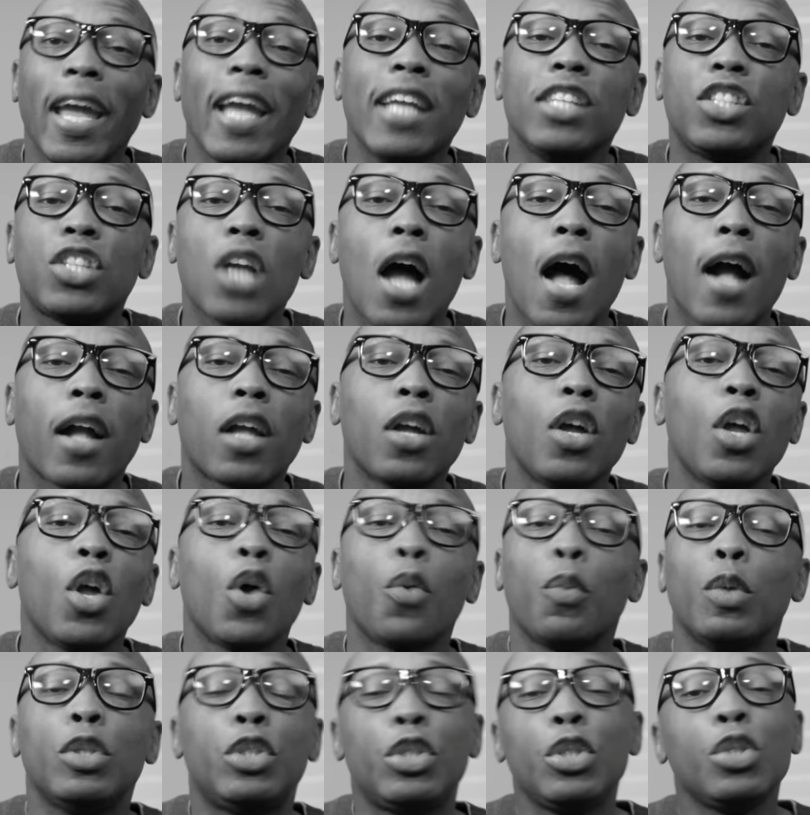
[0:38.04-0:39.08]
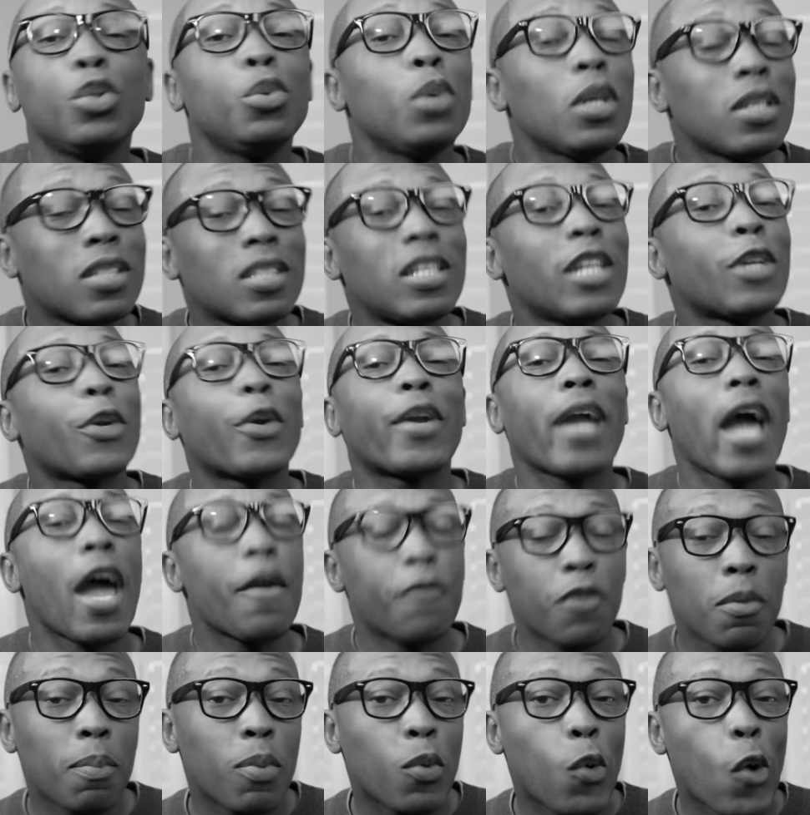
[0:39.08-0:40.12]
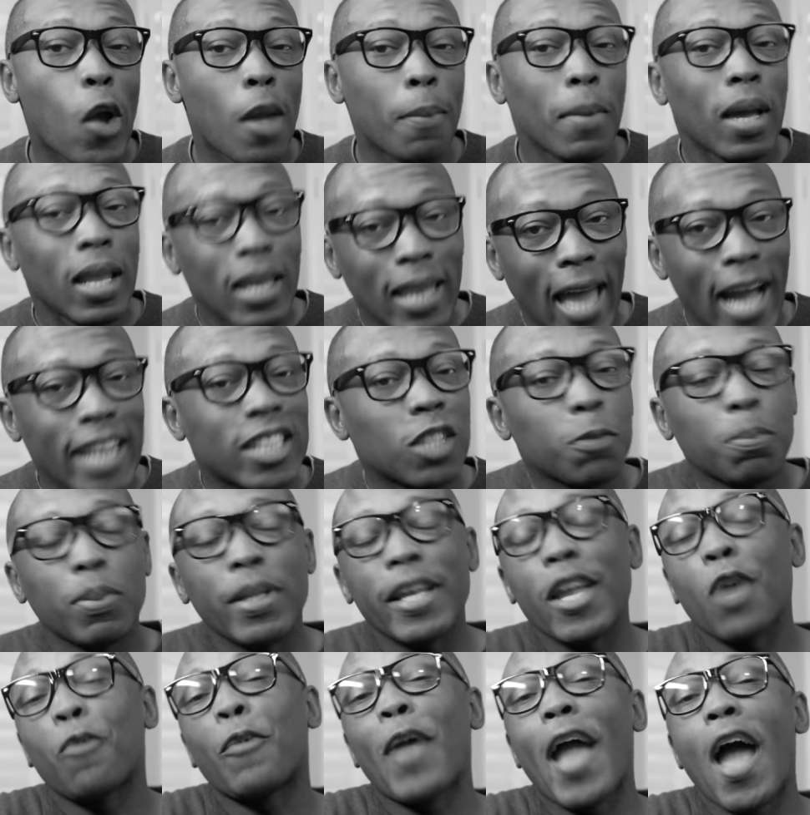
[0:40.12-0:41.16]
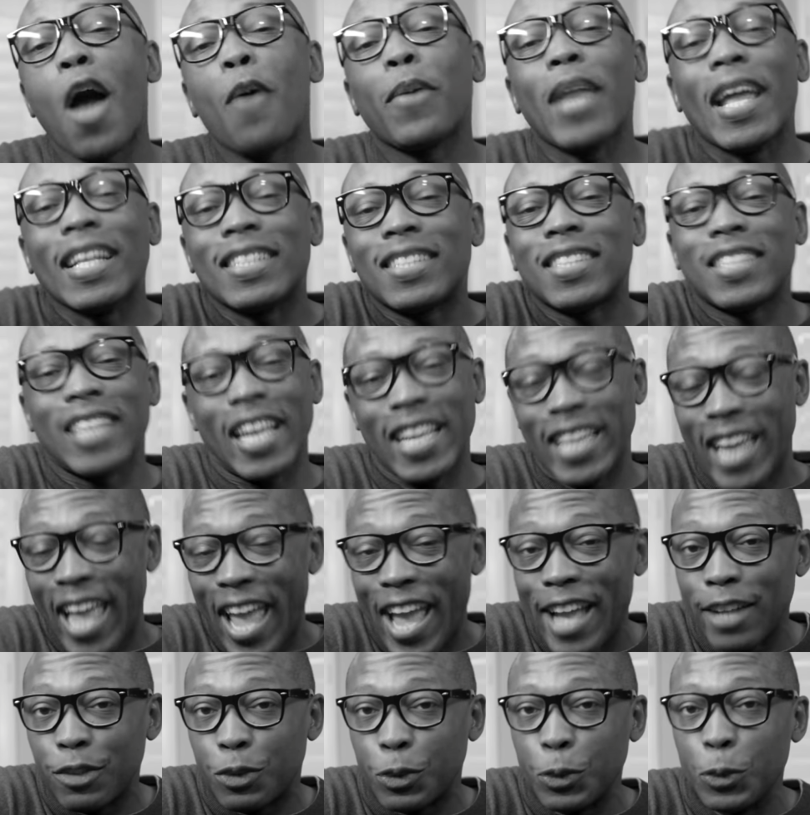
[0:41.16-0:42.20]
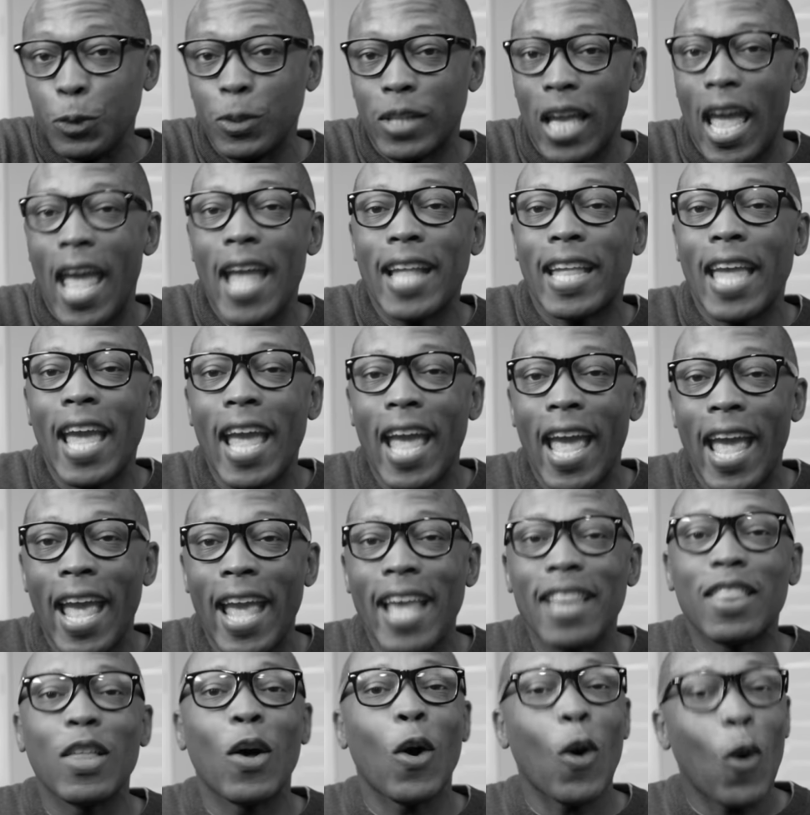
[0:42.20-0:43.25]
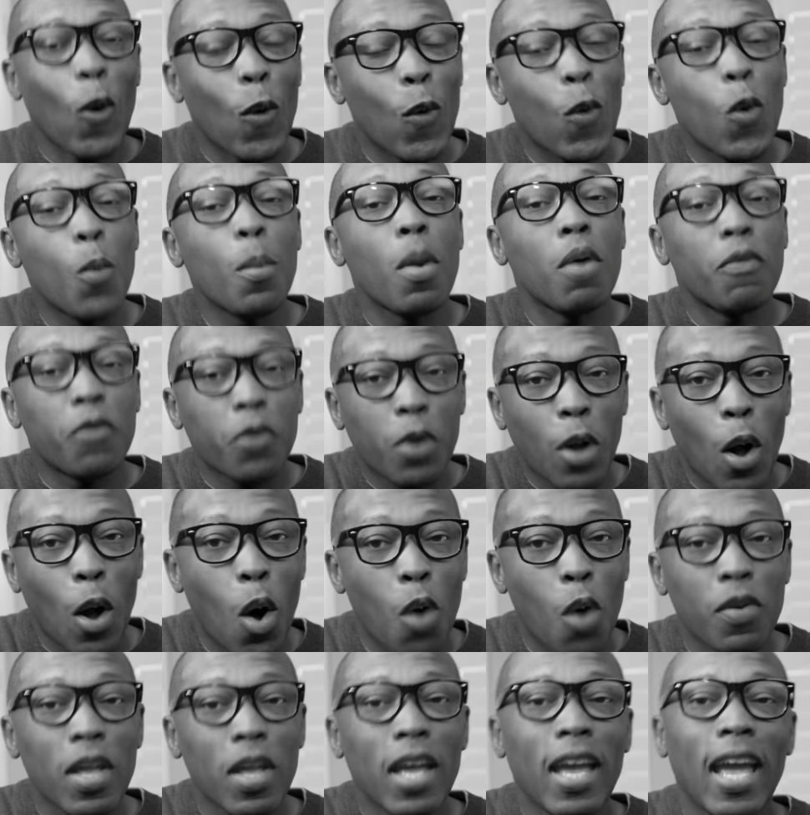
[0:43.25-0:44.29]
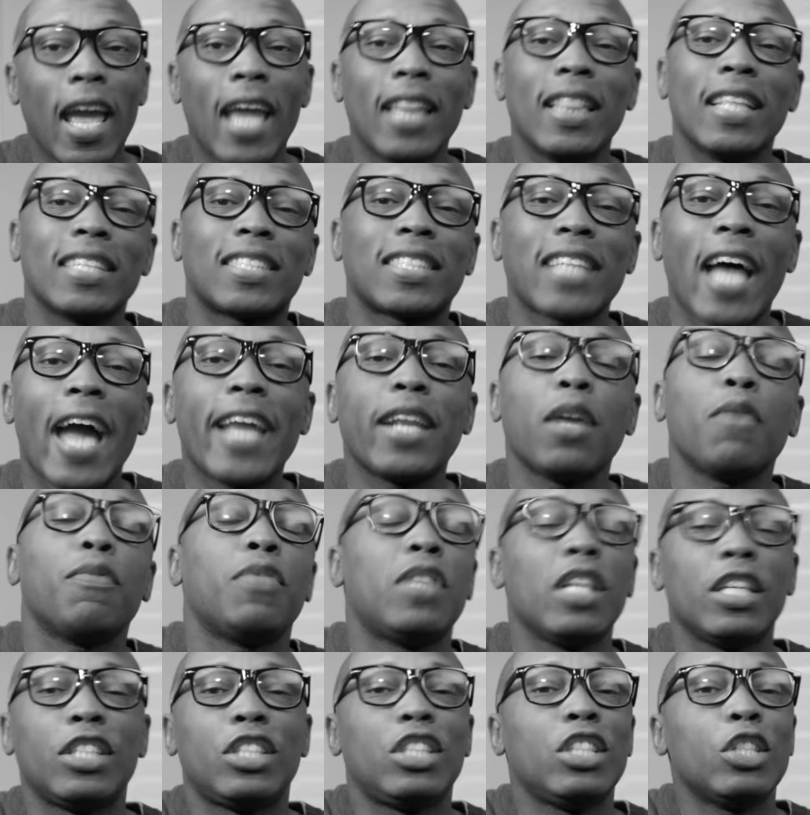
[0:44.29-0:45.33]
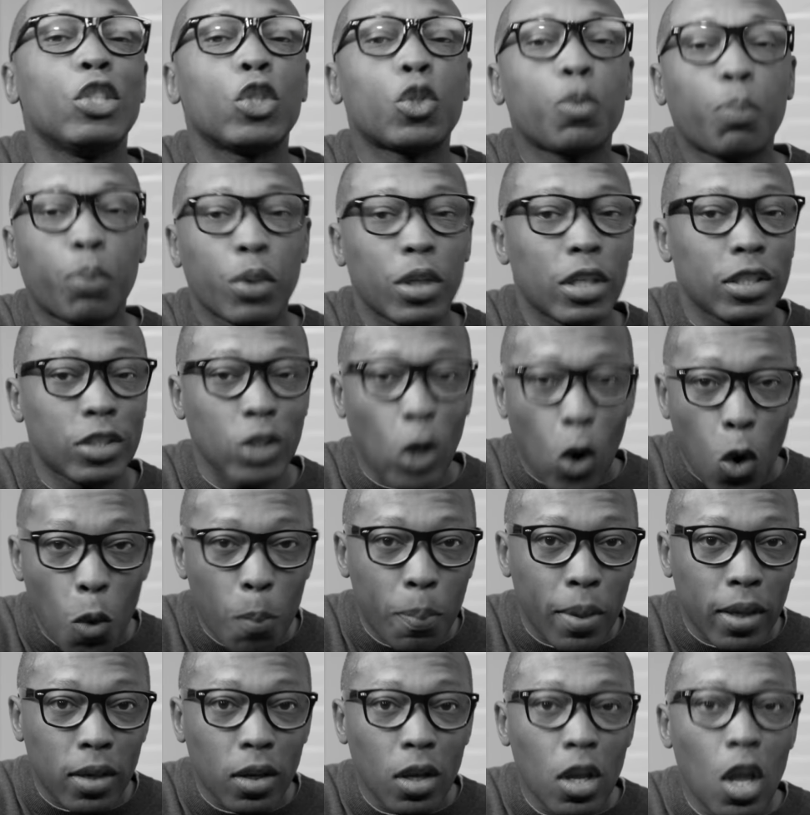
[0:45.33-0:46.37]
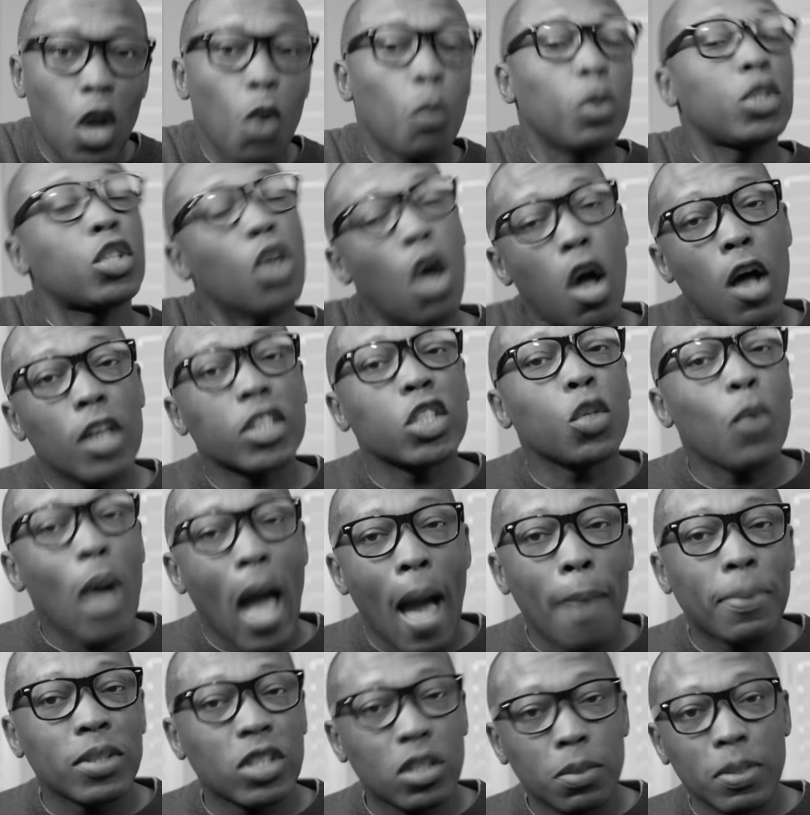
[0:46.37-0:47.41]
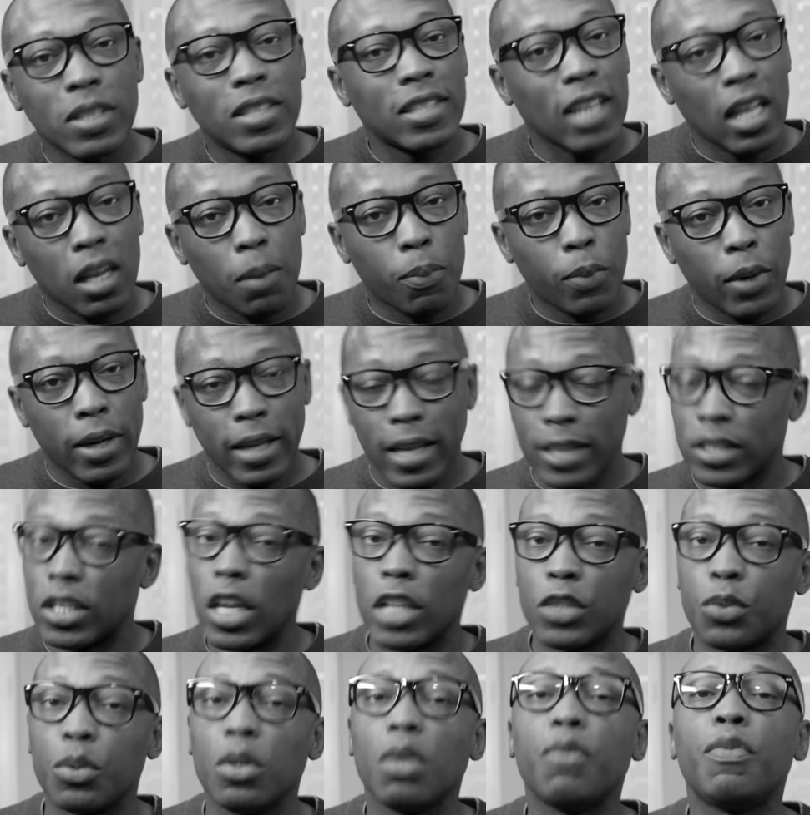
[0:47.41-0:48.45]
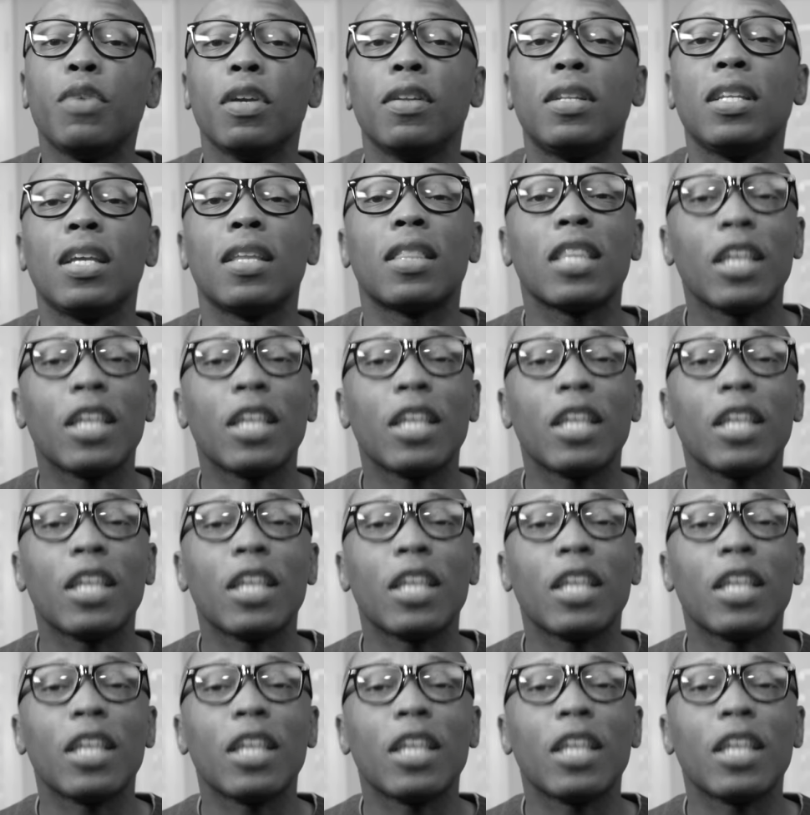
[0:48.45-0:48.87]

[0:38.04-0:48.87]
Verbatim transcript: Hey Jacques, would you, a sneaker guy from Boquema, like to play around at Saint Andrews, A K A the home of golf and the site of this year's British Open, which also happens to be celebrating its one hundred fiftieth